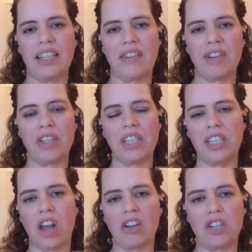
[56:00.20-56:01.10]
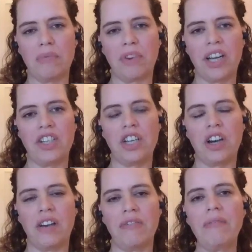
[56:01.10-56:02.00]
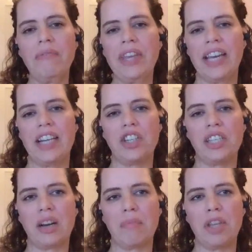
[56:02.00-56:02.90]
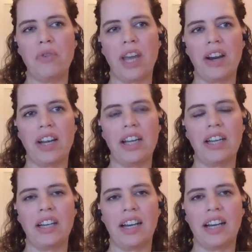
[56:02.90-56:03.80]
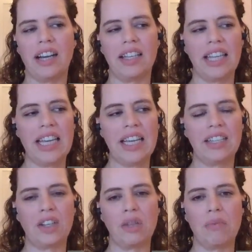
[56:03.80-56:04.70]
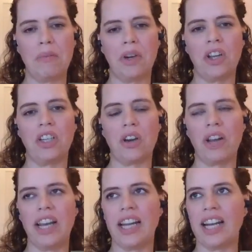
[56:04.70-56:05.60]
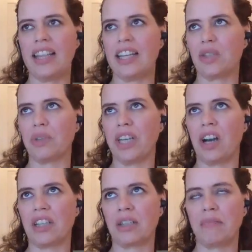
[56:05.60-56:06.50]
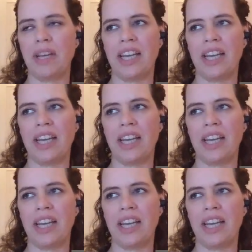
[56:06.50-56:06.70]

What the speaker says: diversity scholarship for NGConf, and she set up a YouCaring link so that people could donate, and I think it's really awesome.